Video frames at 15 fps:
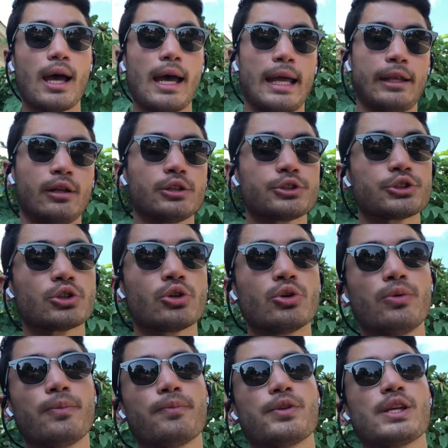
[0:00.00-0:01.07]
And
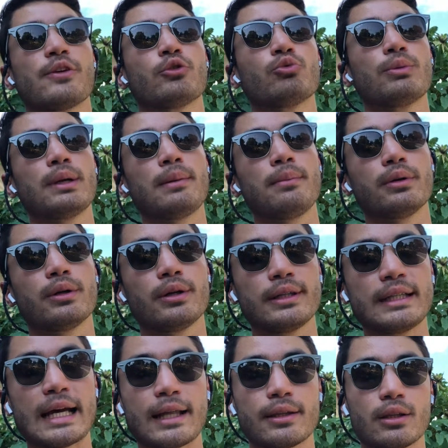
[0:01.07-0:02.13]
also, you have to remember
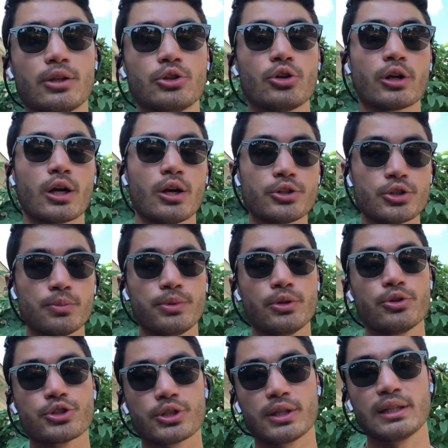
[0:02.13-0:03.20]
that your
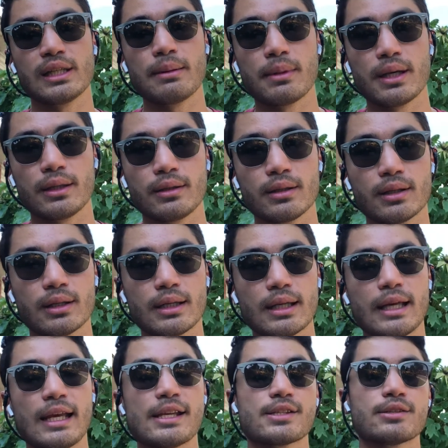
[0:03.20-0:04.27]
contribution limit
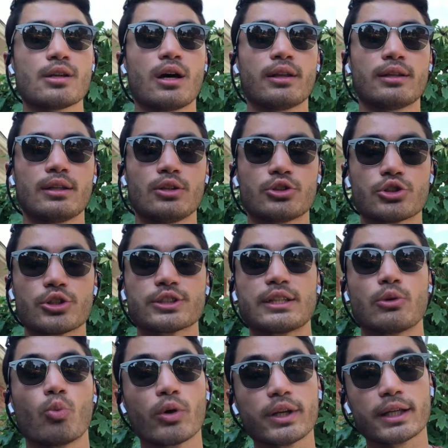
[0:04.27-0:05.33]
is not just
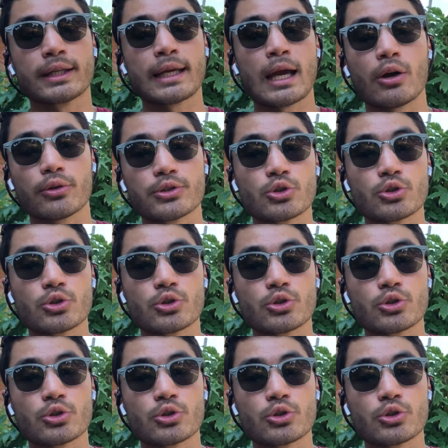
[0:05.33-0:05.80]
in one account.